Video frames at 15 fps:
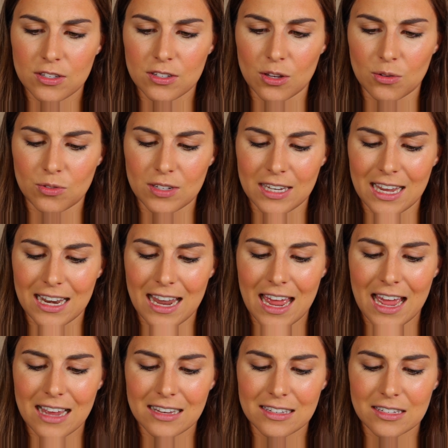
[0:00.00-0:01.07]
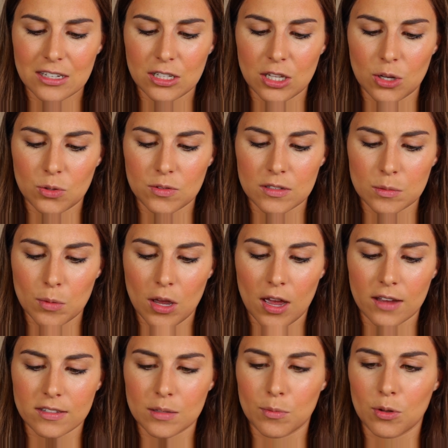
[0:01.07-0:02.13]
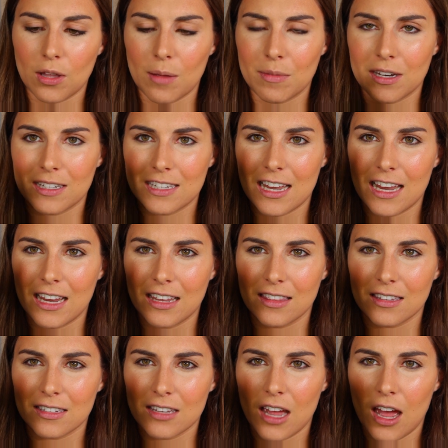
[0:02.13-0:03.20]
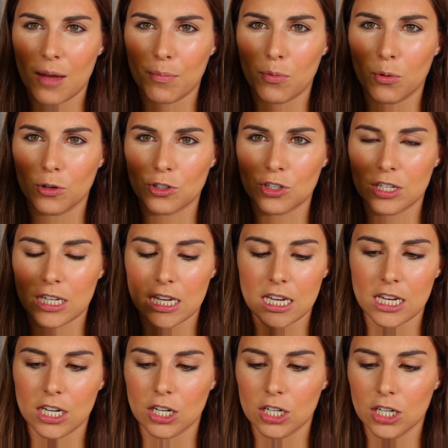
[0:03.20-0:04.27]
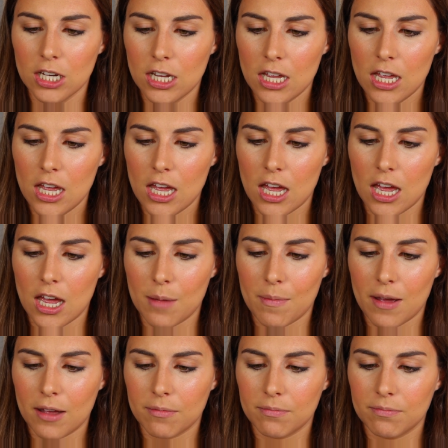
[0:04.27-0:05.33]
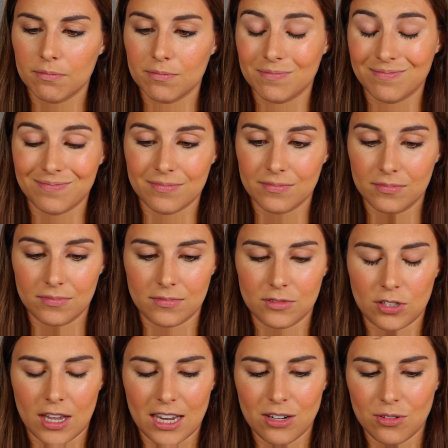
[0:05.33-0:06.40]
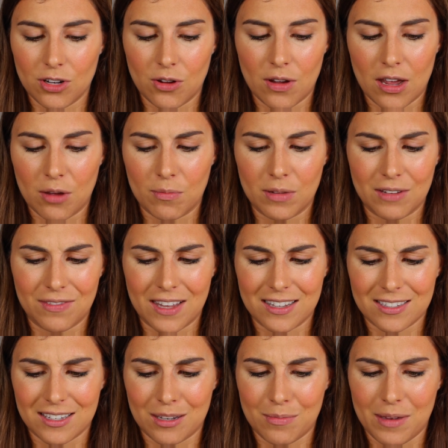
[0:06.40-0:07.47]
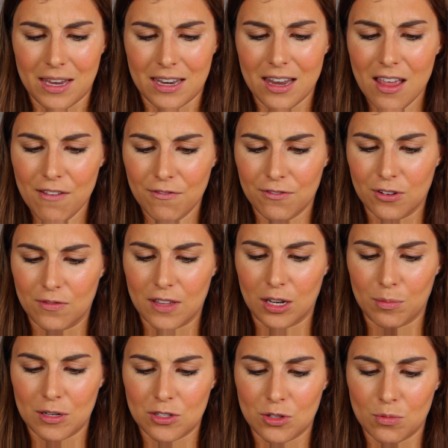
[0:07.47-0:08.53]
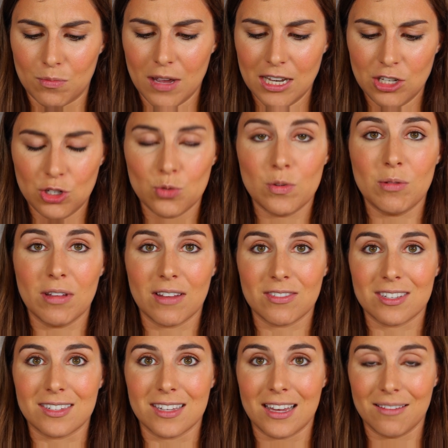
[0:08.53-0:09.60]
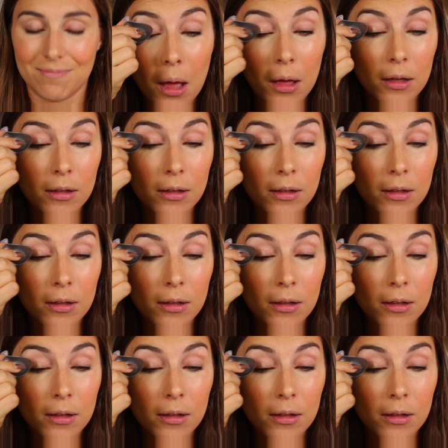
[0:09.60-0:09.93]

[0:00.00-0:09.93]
So to get as close as possible, I'm gonna take the top portion here. Um, I don't know how, if that's gonna be enough or if that'll be too much. We will have to see.